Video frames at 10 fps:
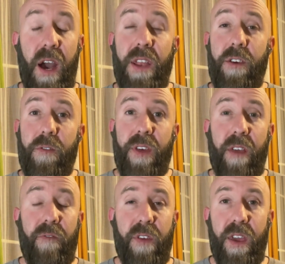I do,
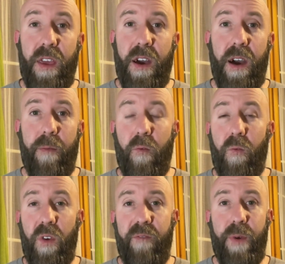thankfully.
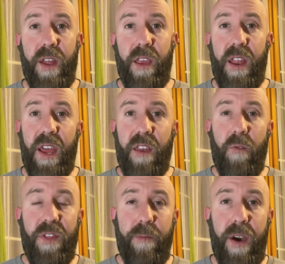We've been connected
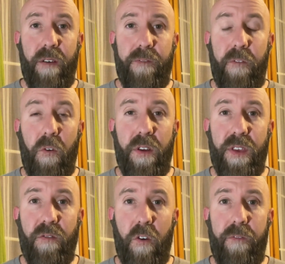with about 4 of
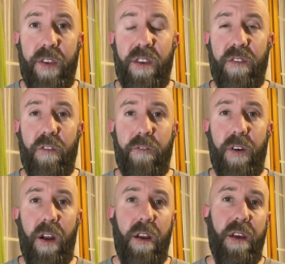these orphanages so
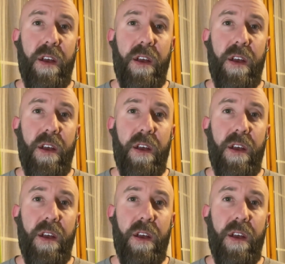far.